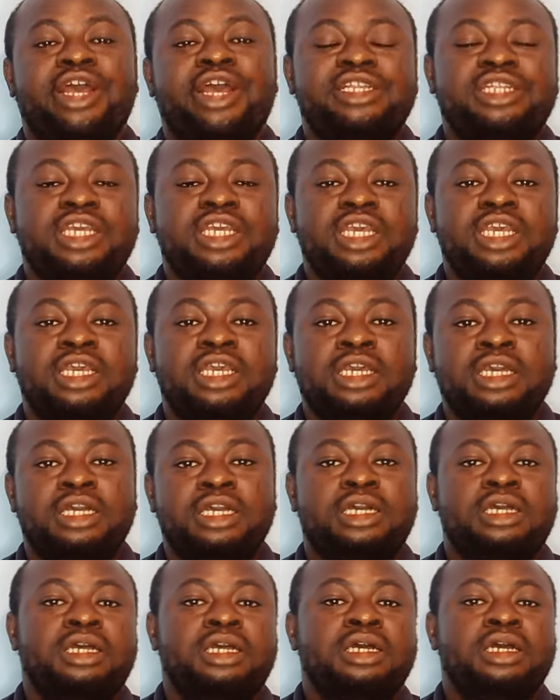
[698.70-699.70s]
red
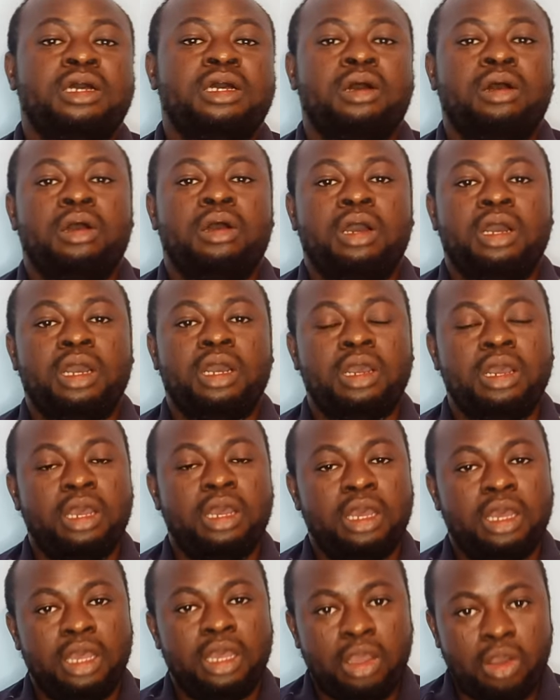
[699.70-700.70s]
ink
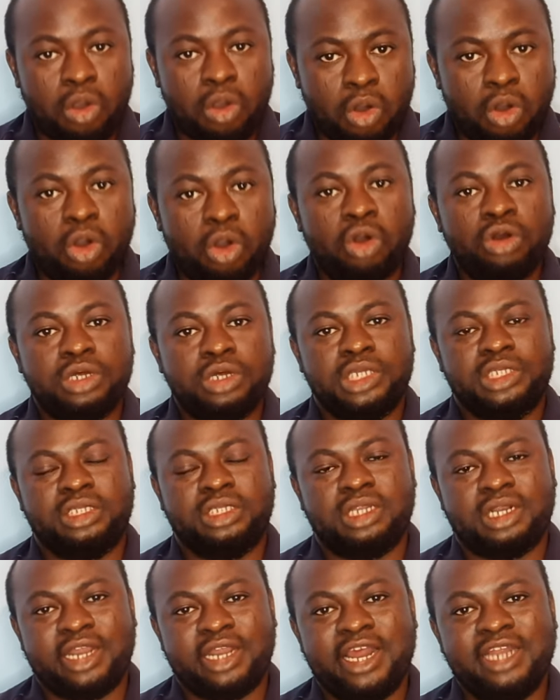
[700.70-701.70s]
or
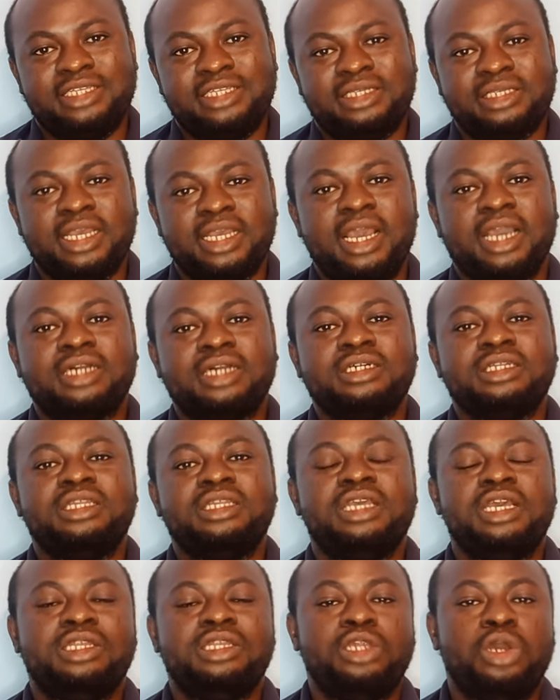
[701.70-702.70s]
red
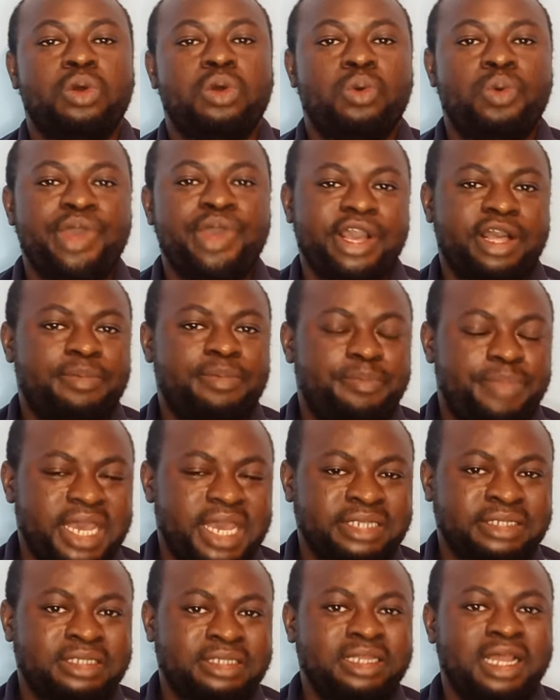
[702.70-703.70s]
circle in your work
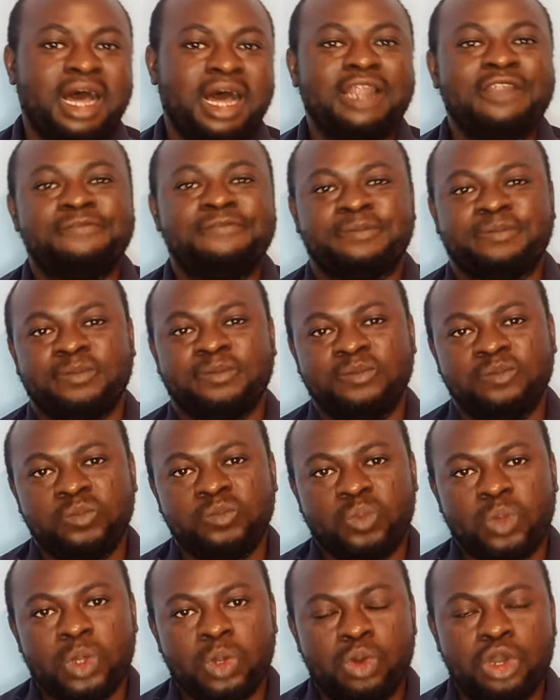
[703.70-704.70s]
personal.
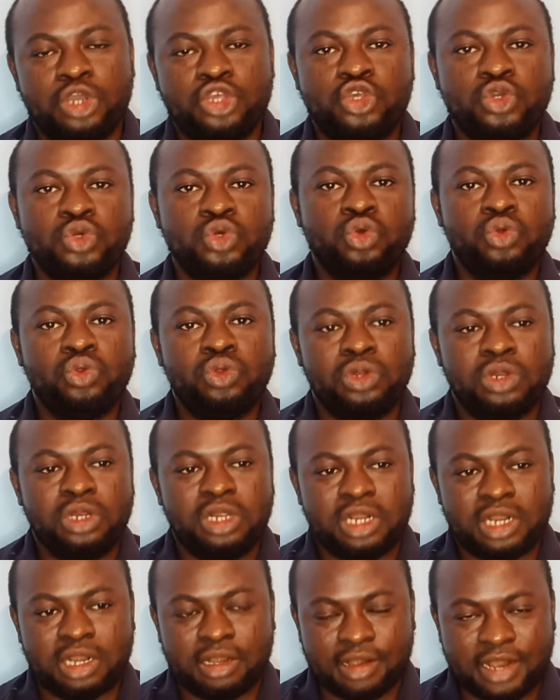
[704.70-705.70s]
When you
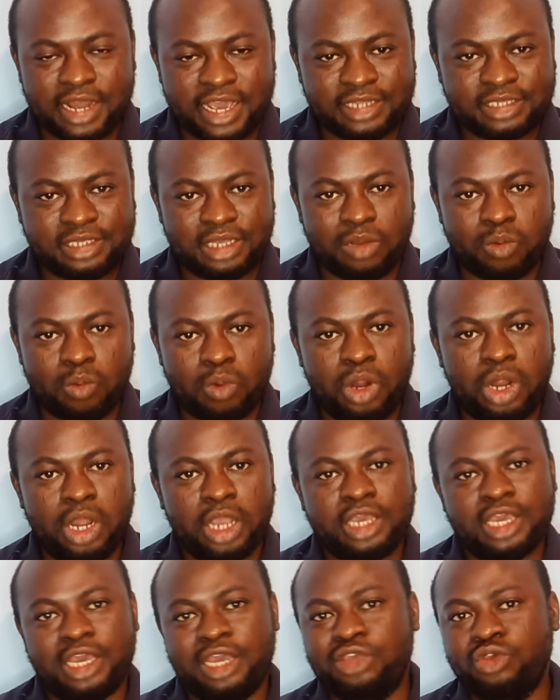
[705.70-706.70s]
write a
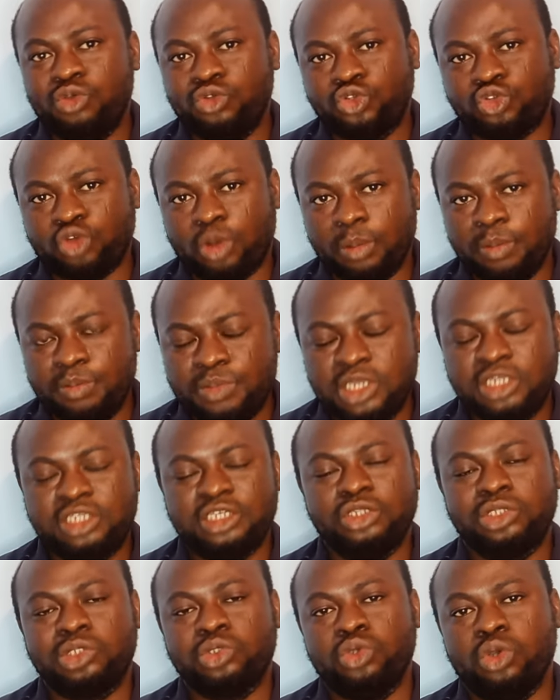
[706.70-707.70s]
work and you
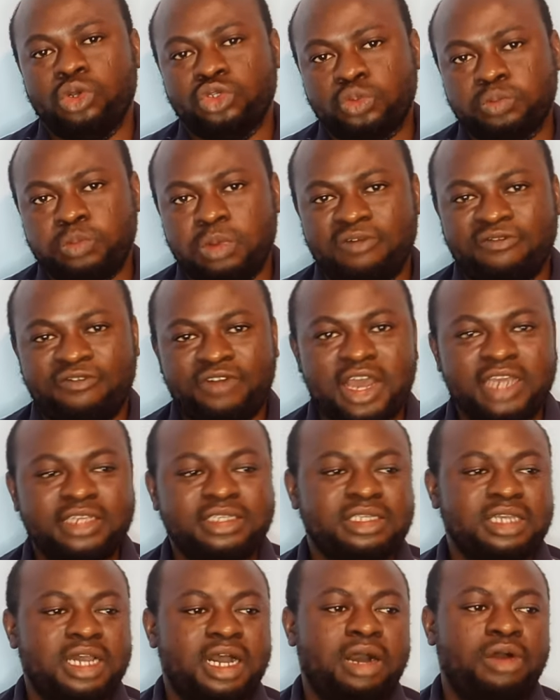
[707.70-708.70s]
submit it to your
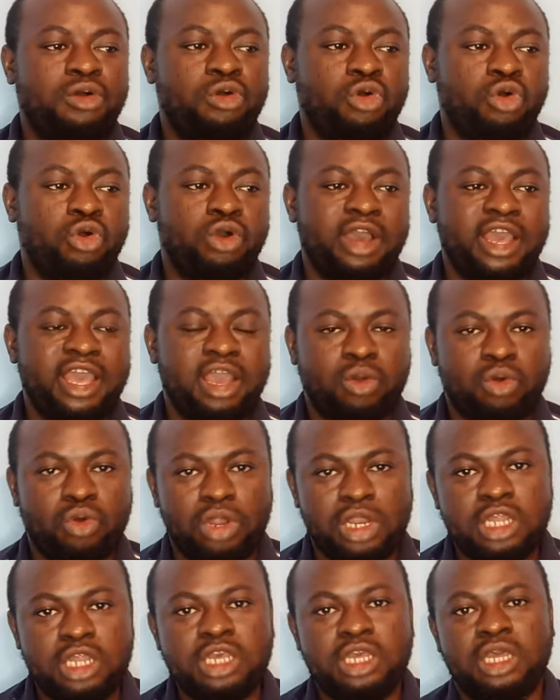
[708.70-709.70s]
supervisor or a
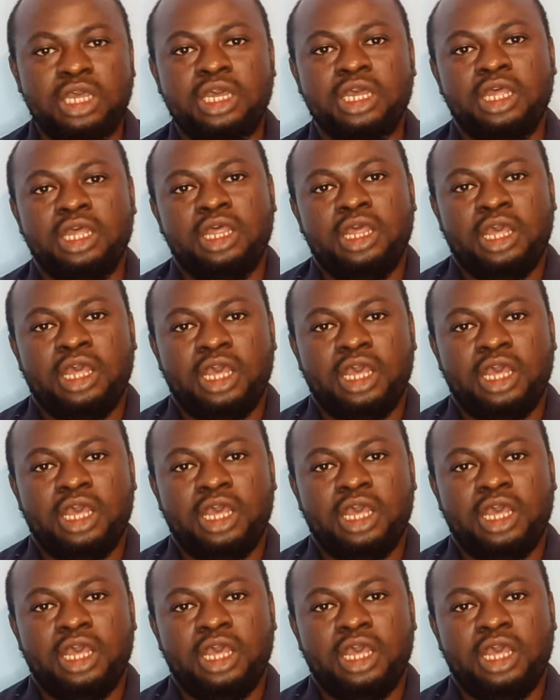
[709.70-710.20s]
colleague,